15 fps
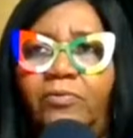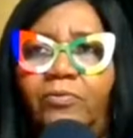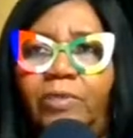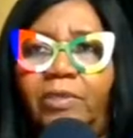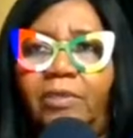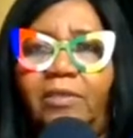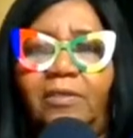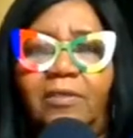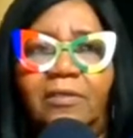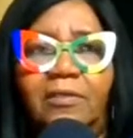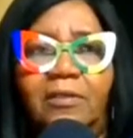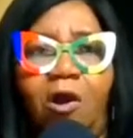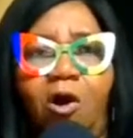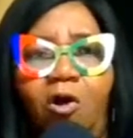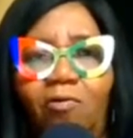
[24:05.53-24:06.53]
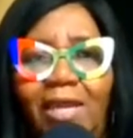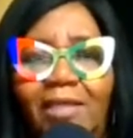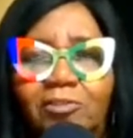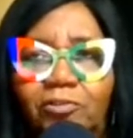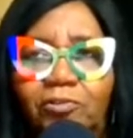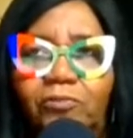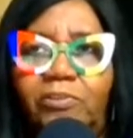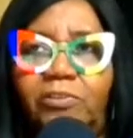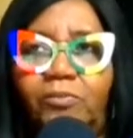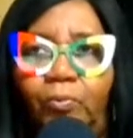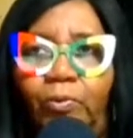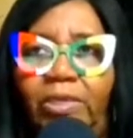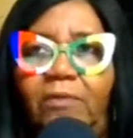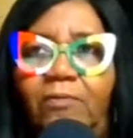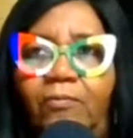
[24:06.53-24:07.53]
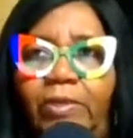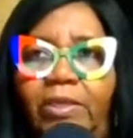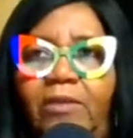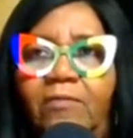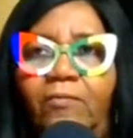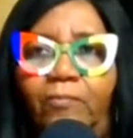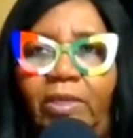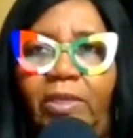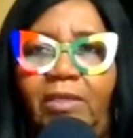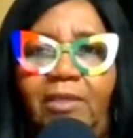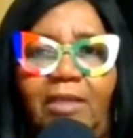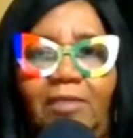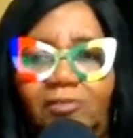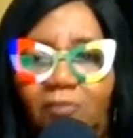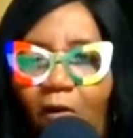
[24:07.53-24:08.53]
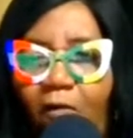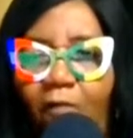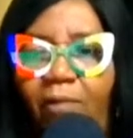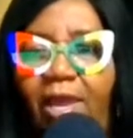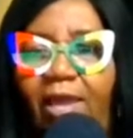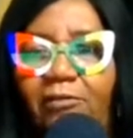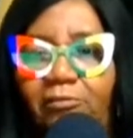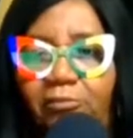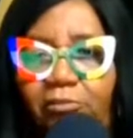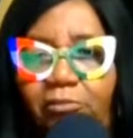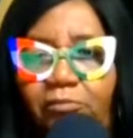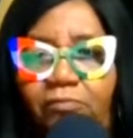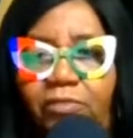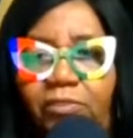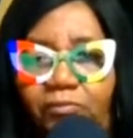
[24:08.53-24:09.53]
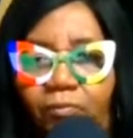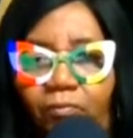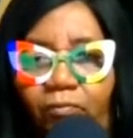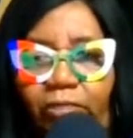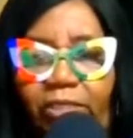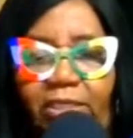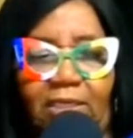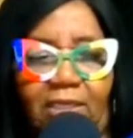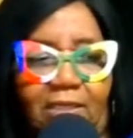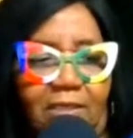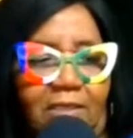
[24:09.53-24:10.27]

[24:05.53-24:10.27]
win. All I do is win, win, win. That's all I do is win.